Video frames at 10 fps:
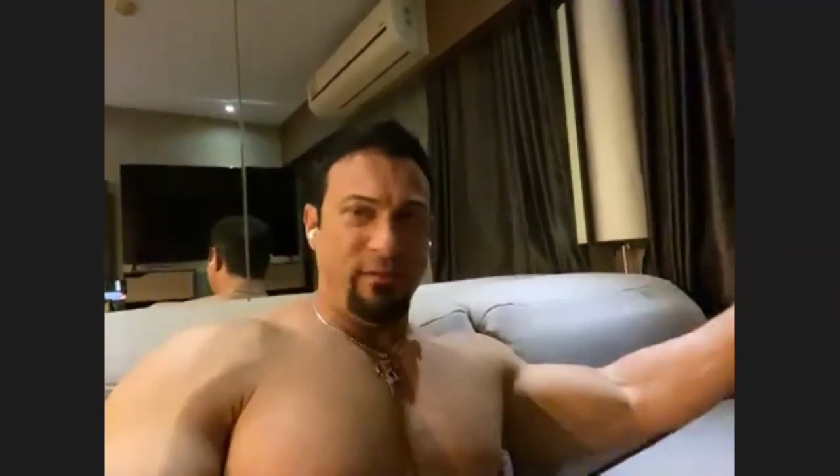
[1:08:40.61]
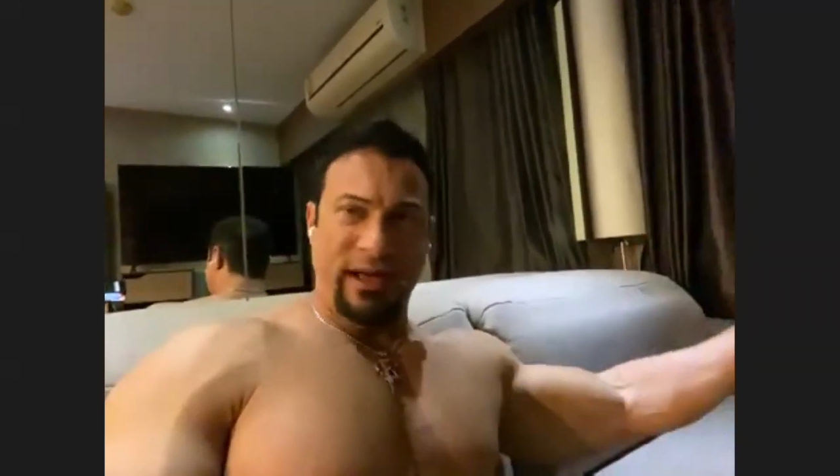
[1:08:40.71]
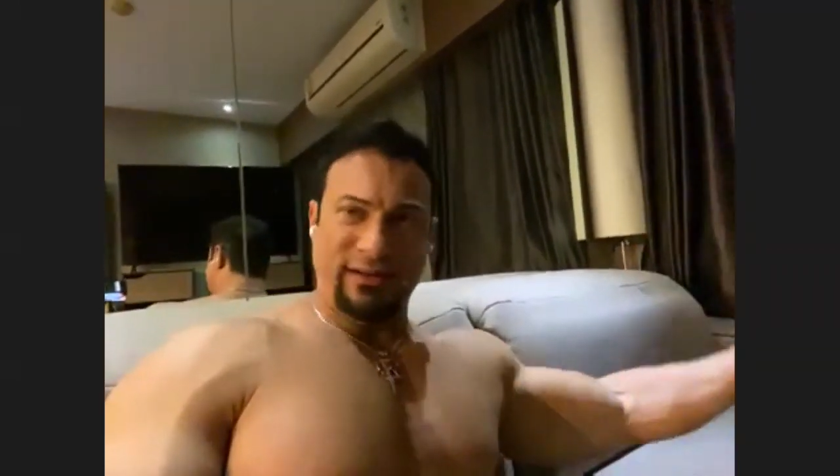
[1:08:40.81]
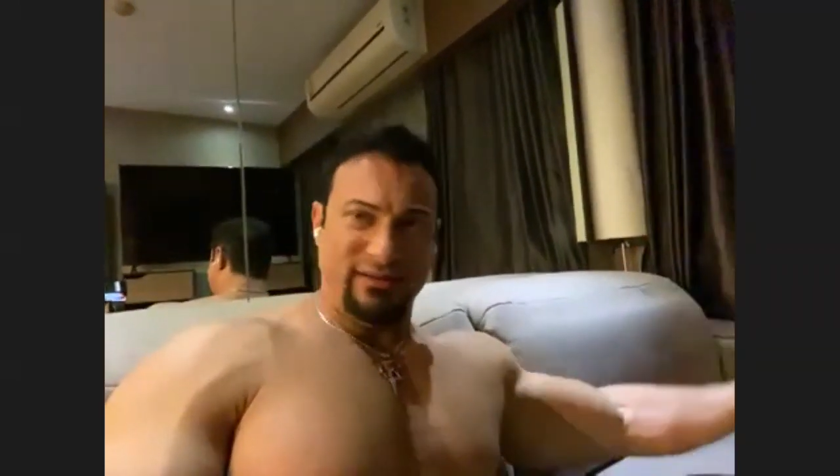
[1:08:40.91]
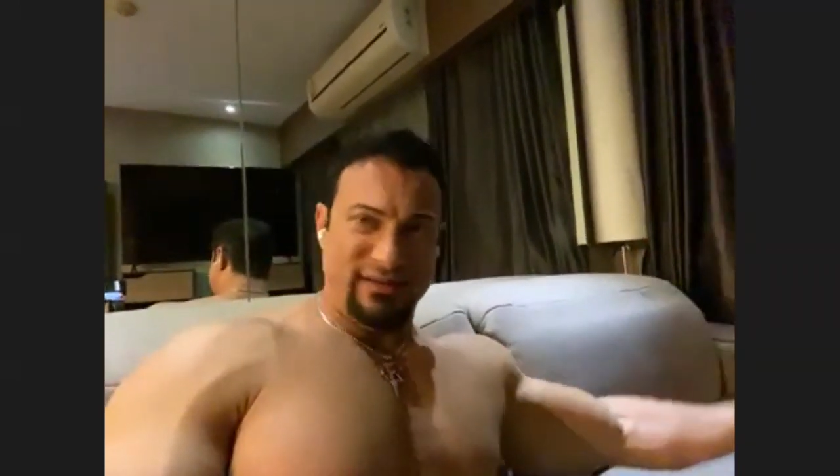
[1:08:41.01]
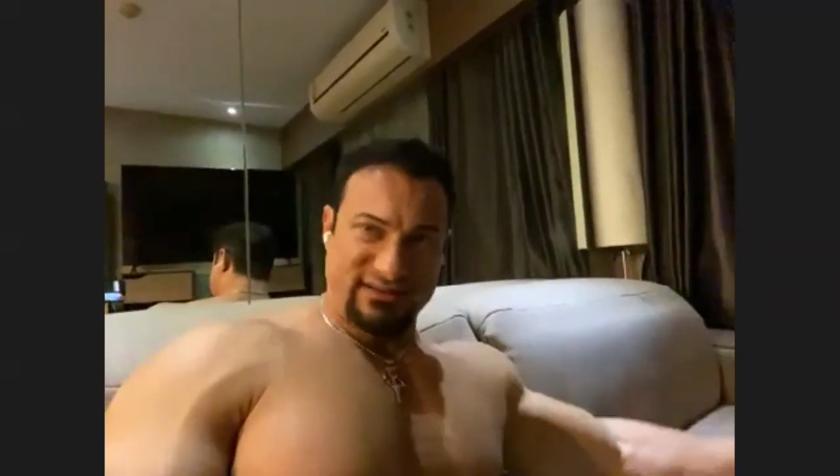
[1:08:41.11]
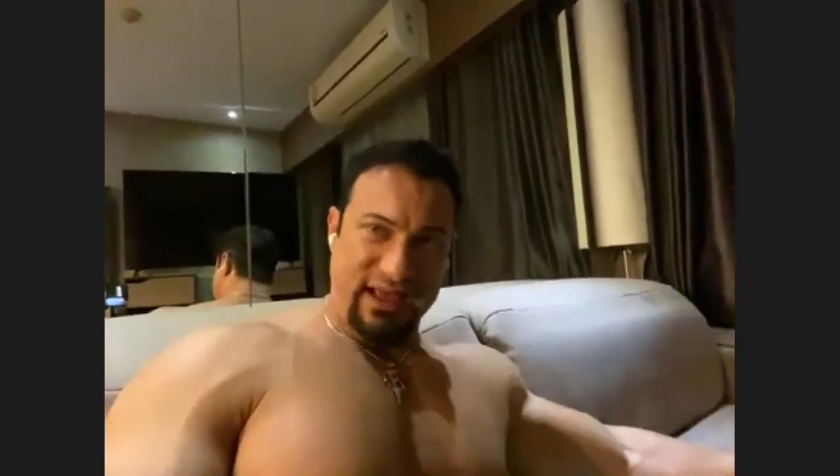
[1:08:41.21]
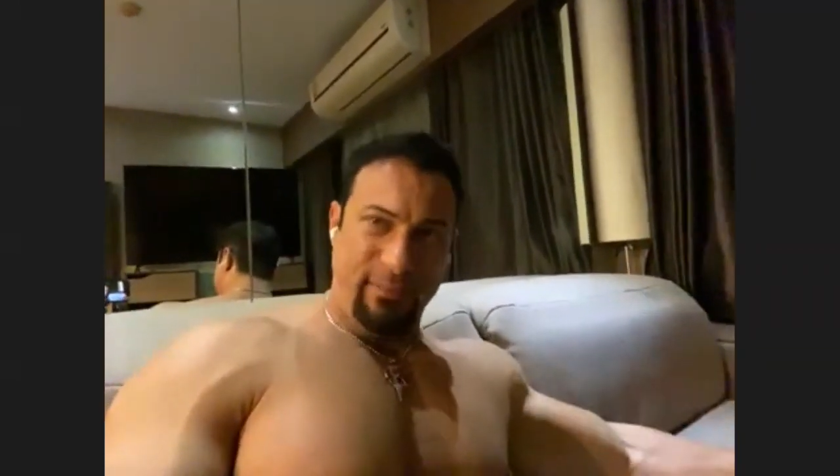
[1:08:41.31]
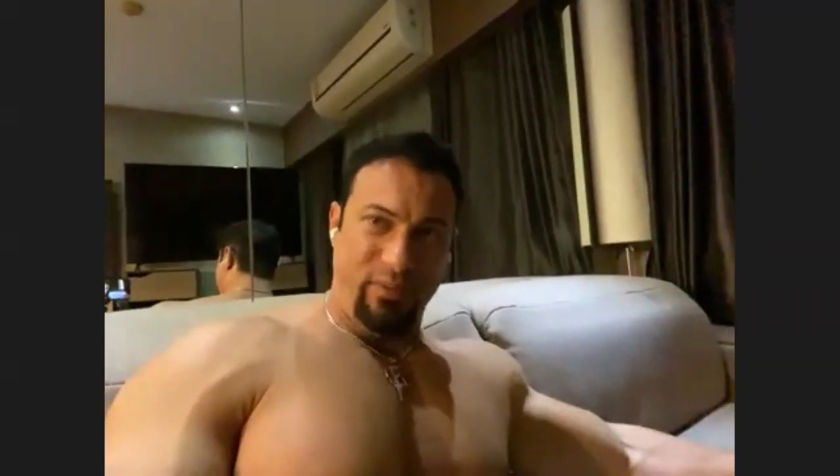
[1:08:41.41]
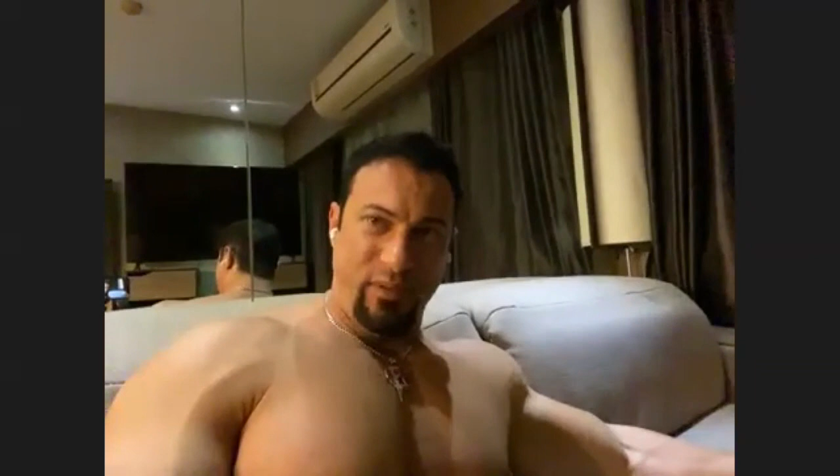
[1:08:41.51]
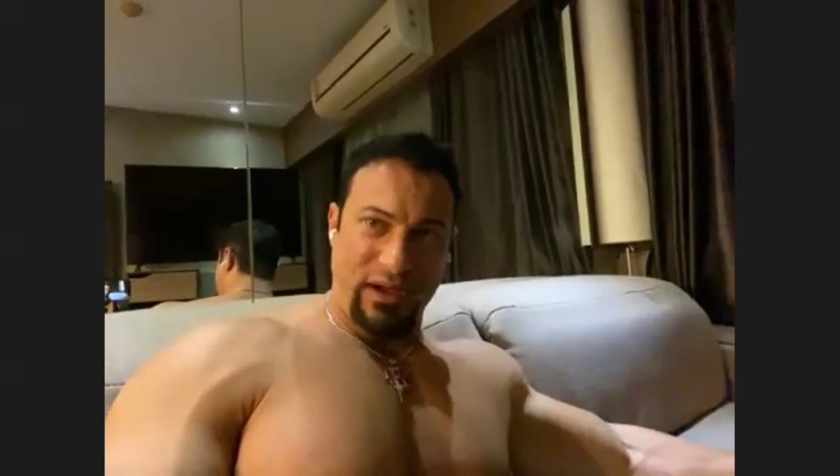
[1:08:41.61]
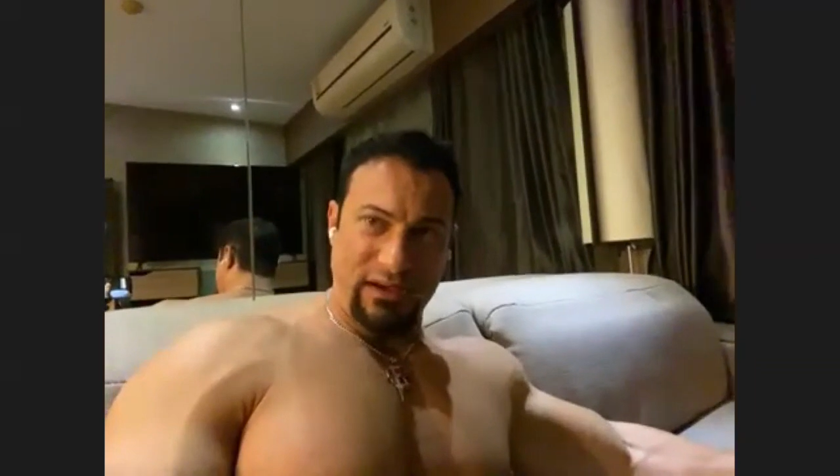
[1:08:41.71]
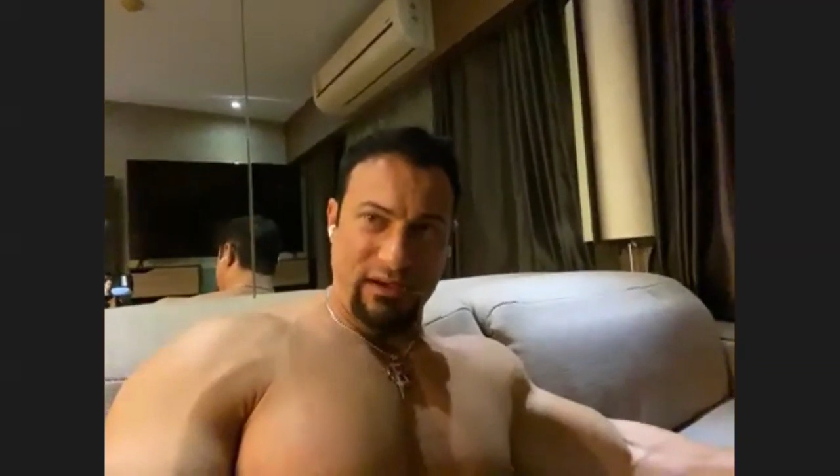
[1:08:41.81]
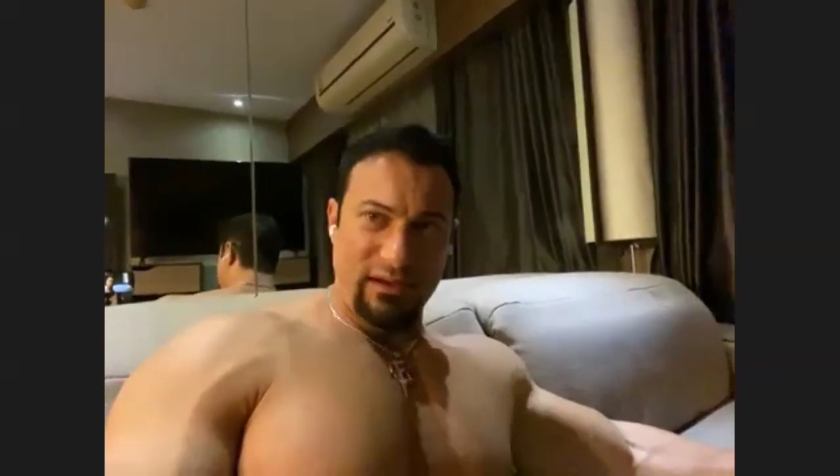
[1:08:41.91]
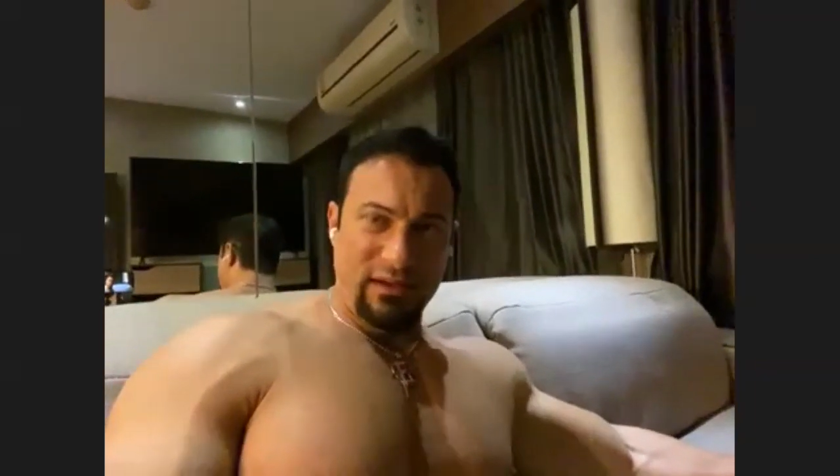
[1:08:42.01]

go back to the set point